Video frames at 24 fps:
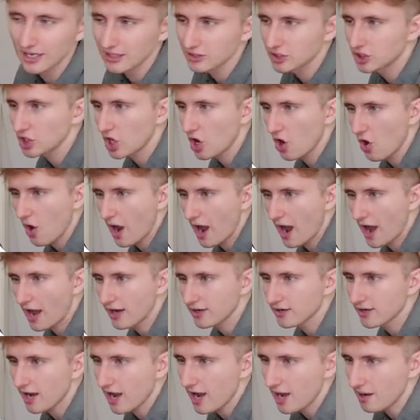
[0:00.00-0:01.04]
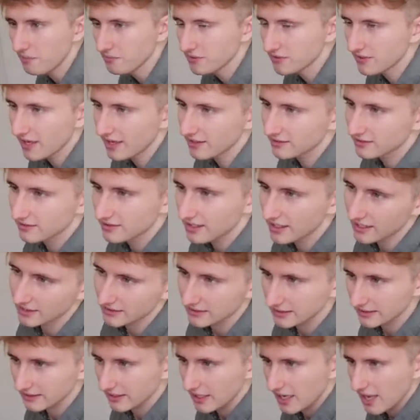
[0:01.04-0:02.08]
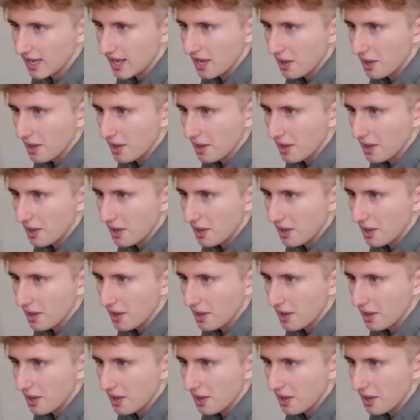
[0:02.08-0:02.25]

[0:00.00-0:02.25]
So uh, Dom says this,